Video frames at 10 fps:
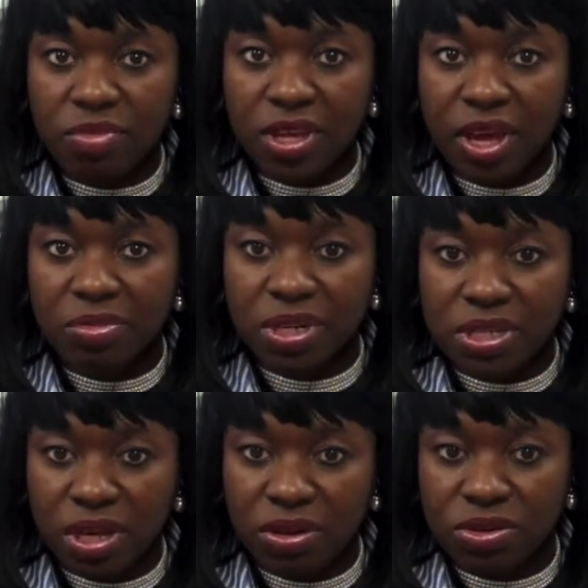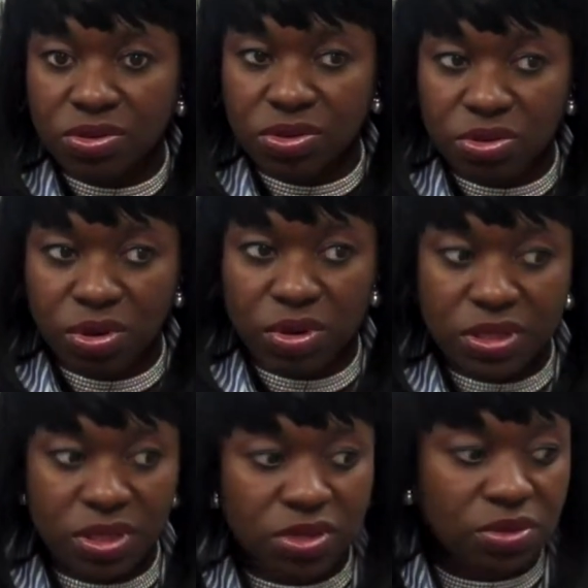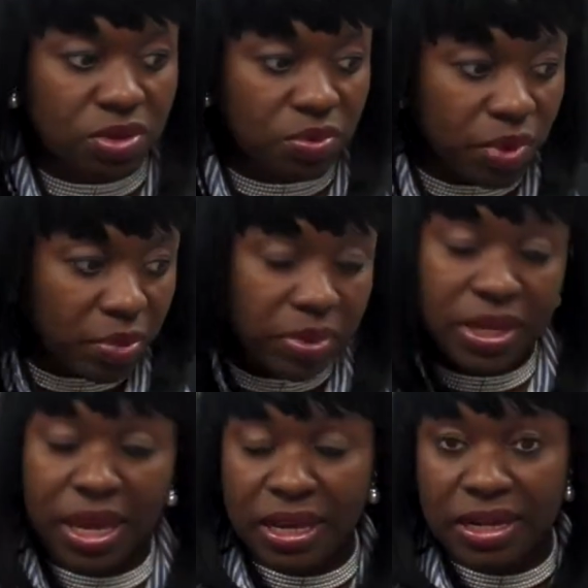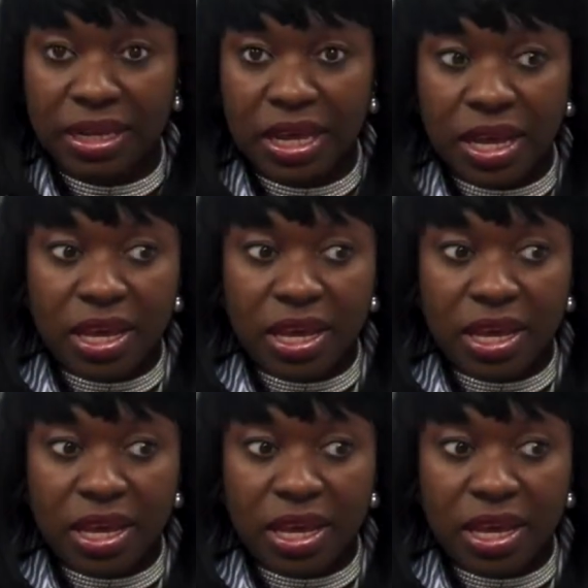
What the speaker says: Being able to tell your story so that you can replicate it